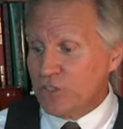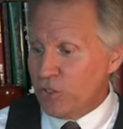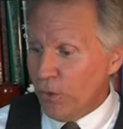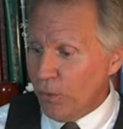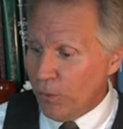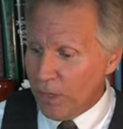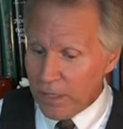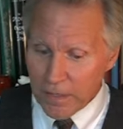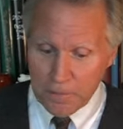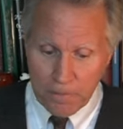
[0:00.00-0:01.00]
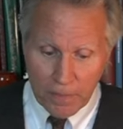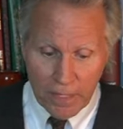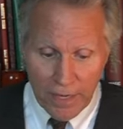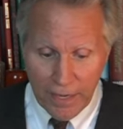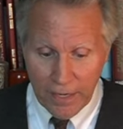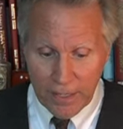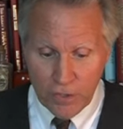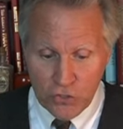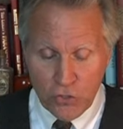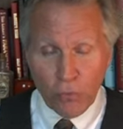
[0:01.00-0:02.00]
So,
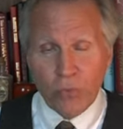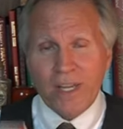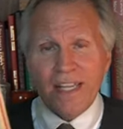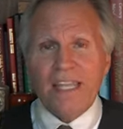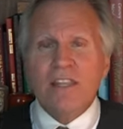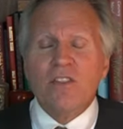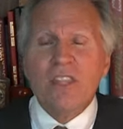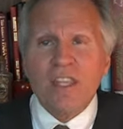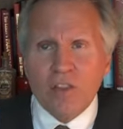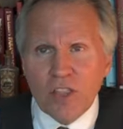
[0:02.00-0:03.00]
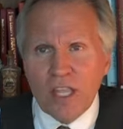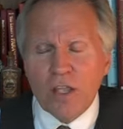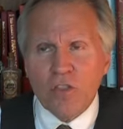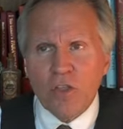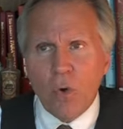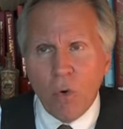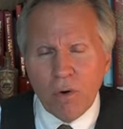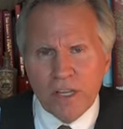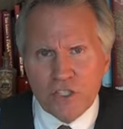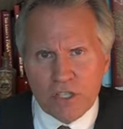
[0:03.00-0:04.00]
uh, so really, the, the, the
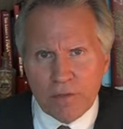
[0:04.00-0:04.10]
origin